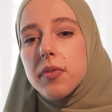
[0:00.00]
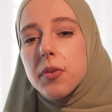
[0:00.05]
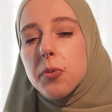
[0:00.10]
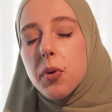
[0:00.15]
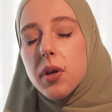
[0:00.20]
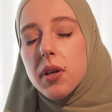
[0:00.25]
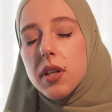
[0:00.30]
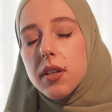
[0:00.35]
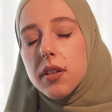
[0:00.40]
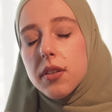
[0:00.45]

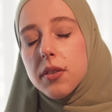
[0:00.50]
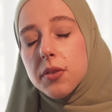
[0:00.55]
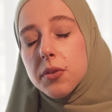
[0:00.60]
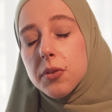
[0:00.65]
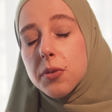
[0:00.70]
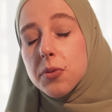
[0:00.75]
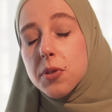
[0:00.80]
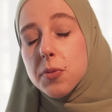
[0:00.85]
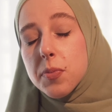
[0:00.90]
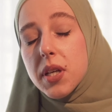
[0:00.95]
When
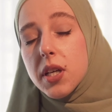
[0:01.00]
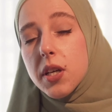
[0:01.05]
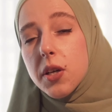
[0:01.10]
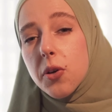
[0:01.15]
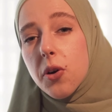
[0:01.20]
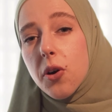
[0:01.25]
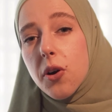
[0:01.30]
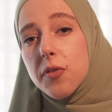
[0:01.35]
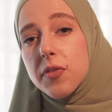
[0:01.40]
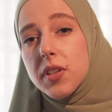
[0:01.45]

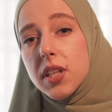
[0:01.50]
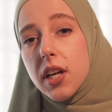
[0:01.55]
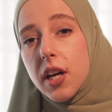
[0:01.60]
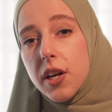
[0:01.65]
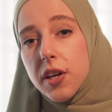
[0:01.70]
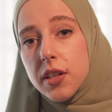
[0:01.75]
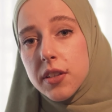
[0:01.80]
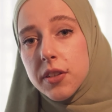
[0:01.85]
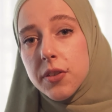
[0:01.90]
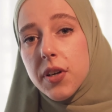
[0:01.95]
speaking of the
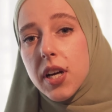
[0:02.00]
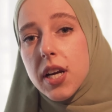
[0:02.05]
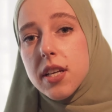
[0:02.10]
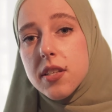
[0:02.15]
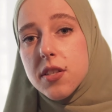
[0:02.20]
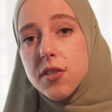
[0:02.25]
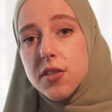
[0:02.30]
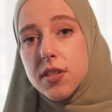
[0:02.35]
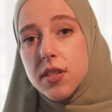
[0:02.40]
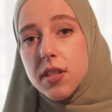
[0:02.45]
current
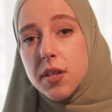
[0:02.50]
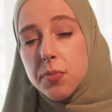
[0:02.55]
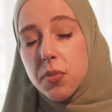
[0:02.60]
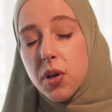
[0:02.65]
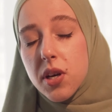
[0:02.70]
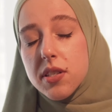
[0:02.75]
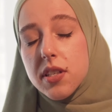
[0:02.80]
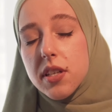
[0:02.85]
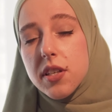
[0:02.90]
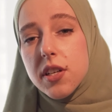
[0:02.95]
crisis in
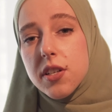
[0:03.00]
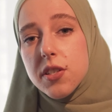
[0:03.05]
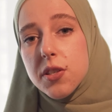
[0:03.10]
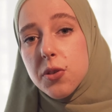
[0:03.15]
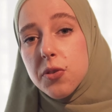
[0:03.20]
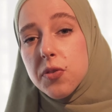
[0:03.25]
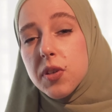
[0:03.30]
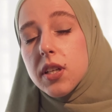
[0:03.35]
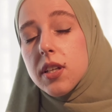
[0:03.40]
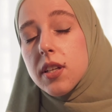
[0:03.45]
Bosnia and
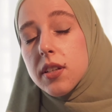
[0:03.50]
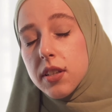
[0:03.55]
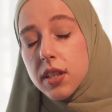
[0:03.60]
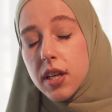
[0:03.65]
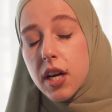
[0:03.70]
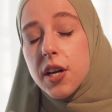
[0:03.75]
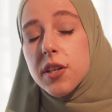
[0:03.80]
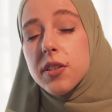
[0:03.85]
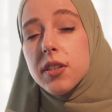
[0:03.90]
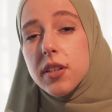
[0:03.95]
Herzegovina and the
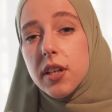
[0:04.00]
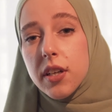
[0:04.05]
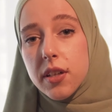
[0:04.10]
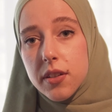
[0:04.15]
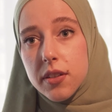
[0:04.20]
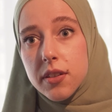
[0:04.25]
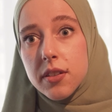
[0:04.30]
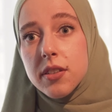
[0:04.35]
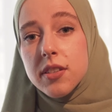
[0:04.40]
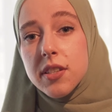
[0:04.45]

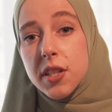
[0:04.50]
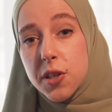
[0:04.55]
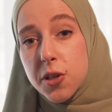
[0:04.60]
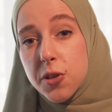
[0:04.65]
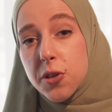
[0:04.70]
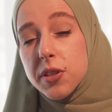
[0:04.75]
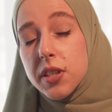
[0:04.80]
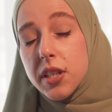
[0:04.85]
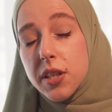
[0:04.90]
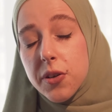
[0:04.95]
current
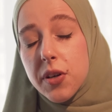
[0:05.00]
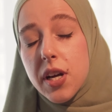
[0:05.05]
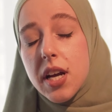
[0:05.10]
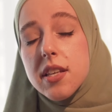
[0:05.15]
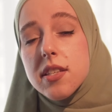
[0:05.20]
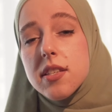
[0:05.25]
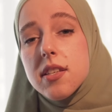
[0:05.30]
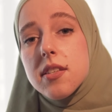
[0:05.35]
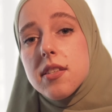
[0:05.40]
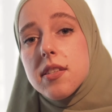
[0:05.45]
security
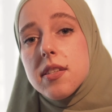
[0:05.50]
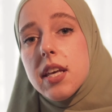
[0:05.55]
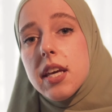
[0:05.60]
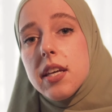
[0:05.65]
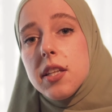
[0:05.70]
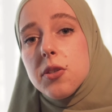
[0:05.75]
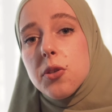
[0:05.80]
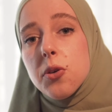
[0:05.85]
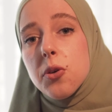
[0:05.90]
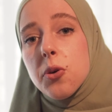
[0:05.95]
crisis,
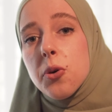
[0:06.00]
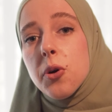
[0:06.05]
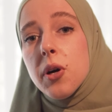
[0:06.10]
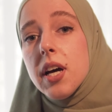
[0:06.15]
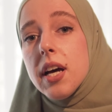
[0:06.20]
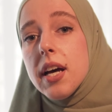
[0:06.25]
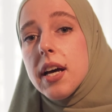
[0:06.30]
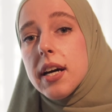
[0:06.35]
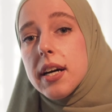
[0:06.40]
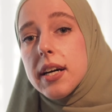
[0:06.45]

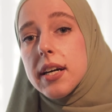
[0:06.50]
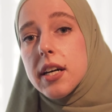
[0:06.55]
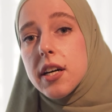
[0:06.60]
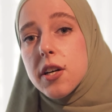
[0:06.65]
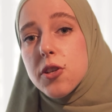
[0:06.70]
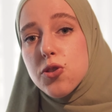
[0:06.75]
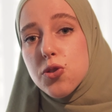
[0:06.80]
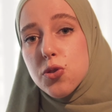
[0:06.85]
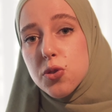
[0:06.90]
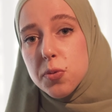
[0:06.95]
NATO
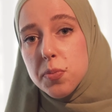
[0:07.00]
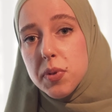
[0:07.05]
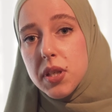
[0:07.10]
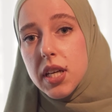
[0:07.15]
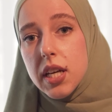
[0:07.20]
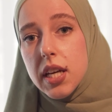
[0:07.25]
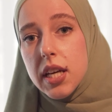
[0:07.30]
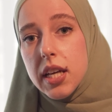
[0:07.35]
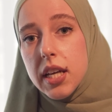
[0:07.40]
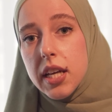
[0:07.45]
should
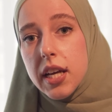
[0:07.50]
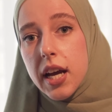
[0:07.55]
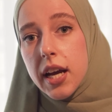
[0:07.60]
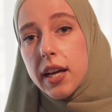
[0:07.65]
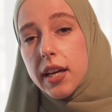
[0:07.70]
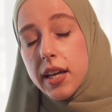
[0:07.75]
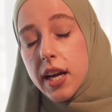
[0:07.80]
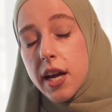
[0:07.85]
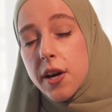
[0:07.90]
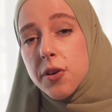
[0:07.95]
be
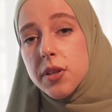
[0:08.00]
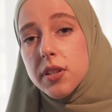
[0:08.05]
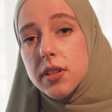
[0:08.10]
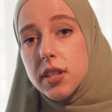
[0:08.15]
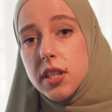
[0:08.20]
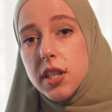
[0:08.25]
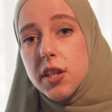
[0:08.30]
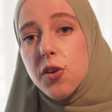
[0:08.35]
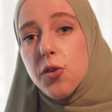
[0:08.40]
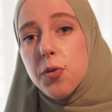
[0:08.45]
a
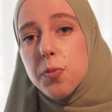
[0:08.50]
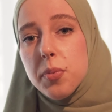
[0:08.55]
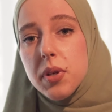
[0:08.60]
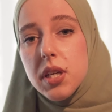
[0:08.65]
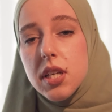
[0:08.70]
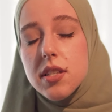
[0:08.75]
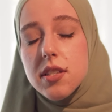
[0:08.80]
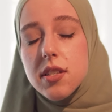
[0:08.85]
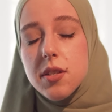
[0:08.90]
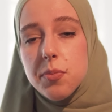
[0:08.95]
guarantee of
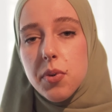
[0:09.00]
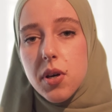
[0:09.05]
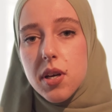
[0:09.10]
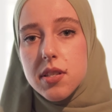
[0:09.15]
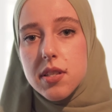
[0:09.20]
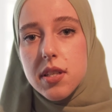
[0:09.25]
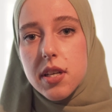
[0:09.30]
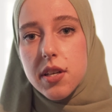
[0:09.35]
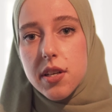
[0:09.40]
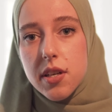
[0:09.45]
peace in
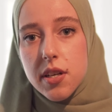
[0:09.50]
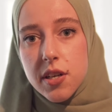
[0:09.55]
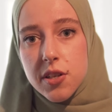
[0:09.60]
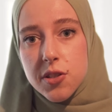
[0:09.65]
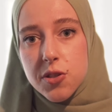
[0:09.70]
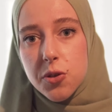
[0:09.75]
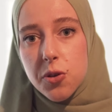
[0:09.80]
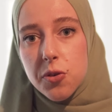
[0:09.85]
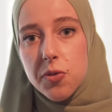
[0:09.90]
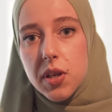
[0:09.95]
Bosnia and
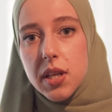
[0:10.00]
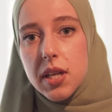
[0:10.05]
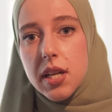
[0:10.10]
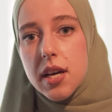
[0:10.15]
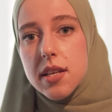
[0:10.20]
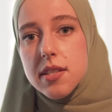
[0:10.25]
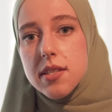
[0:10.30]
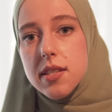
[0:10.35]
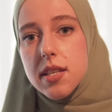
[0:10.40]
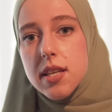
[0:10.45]

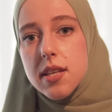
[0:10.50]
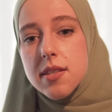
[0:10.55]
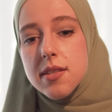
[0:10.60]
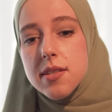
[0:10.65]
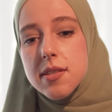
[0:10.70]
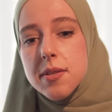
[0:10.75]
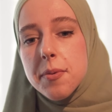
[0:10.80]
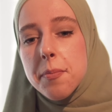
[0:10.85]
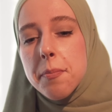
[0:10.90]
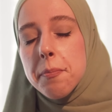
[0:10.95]
Herzegovina,
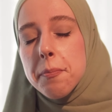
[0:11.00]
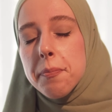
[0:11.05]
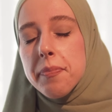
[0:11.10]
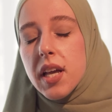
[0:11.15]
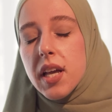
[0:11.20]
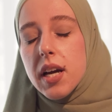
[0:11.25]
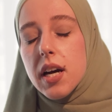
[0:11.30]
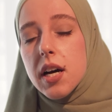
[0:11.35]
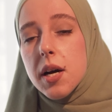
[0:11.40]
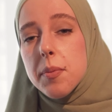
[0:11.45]
since
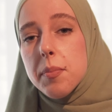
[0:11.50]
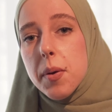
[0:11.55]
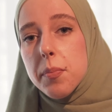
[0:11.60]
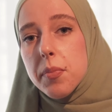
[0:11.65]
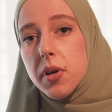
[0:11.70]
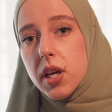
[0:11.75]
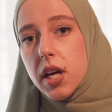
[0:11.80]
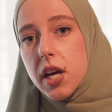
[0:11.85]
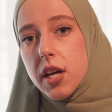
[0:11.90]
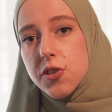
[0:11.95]

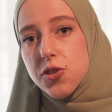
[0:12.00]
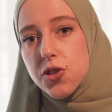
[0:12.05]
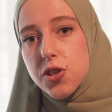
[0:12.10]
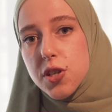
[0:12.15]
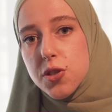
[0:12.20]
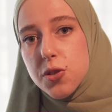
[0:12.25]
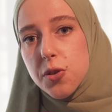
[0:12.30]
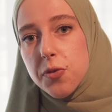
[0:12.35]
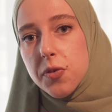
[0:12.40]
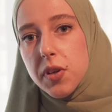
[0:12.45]
member
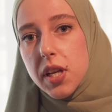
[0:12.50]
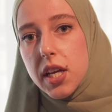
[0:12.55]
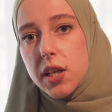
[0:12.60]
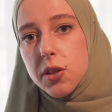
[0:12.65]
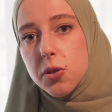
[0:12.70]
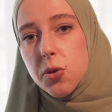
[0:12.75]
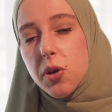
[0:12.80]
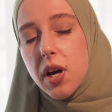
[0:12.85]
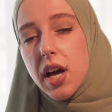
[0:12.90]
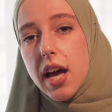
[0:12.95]
countries of
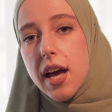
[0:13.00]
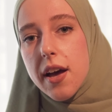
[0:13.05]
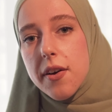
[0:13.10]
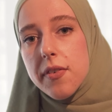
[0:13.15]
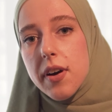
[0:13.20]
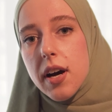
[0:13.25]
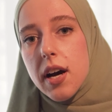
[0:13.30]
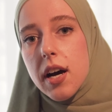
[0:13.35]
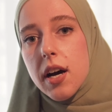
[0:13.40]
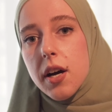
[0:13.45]
NATO
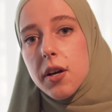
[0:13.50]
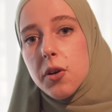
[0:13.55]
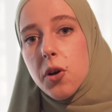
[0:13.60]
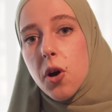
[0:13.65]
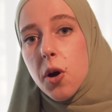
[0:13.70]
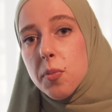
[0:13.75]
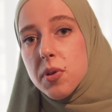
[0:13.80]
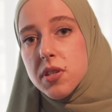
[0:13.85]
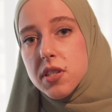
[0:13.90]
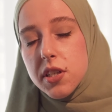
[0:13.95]
have a
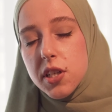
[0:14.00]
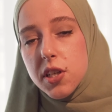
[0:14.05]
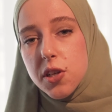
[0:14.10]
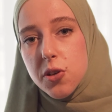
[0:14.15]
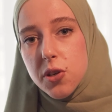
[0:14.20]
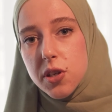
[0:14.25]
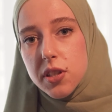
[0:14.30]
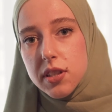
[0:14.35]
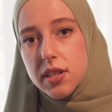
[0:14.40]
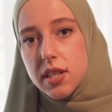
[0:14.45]
common
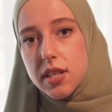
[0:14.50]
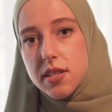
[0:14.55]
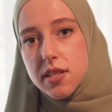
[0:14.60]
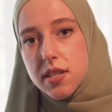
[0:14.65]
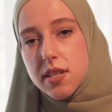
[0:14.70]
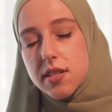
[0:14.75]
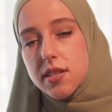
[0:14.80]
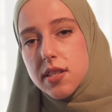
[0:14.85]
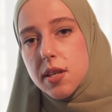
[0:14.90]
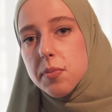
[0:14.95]
security
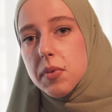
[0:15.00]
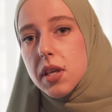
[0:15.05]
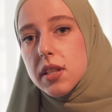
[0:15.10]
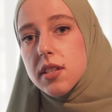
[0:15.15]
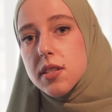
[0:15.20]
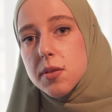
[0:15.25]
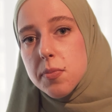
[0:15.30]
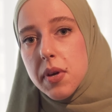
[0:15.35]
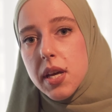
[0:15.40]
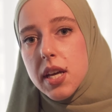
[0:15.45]
system
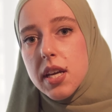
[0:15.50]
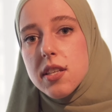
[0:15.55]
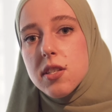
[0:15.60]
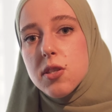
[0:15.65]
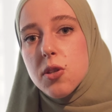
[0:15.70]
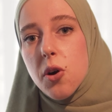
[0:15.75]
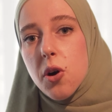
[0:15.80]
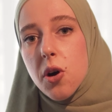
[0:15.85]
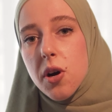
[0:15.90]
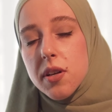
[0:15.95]
that is
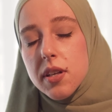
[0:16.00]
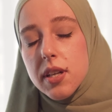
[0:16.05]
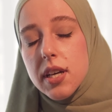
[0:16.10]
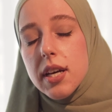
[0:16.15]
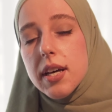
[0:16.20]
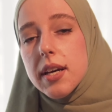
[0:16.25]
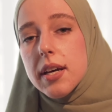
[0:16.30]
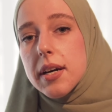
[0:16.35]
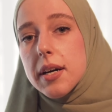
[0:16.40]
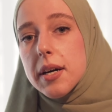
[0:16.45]
based on
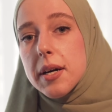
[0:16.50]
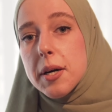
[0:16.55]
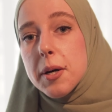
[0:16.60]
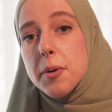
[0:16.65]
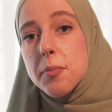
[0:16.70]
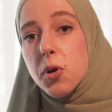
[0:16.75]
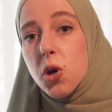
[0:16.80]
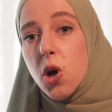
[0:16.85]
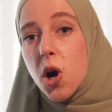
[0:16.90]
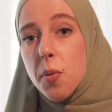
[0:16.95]

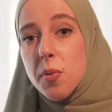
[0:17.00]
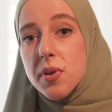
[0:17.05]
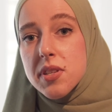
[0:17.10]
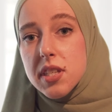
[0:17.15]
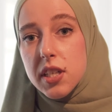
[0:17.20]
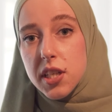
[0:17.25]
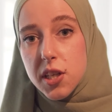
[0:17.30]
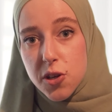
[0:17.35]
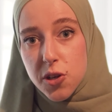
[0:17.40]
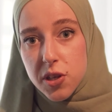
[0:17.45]

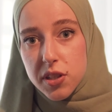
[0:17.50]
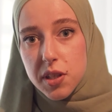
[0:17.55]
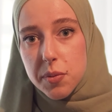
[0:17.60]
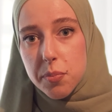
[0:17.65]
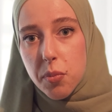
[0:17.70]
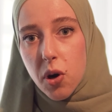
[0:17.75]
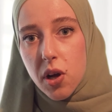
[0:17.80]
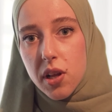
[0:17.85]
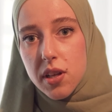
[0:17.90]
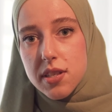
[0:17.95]
common security
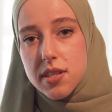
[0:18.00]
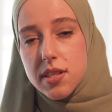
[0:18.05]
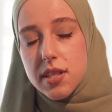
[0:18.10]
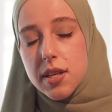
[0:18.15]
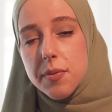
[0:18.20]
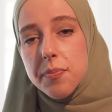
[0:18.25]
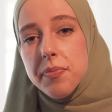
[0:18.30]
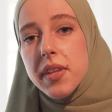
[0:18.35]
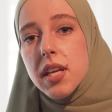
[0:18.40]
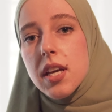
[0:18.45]

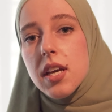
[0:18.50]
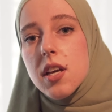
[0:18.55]
policy.